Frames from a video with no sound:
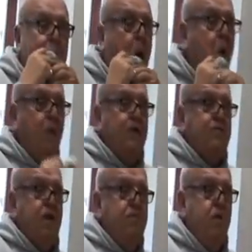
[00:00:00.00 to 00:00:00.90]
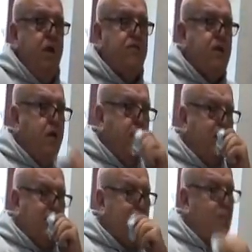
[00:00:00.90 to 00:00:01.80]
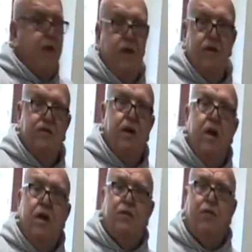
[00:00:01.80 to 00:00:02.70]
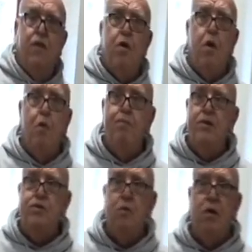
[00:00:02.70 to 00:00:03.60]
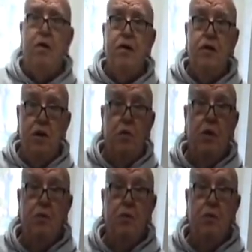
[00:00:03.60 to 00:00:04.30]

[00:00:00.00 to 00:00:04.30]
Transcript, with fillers: the only time you ask how old somebody is is for their obituary. You know what an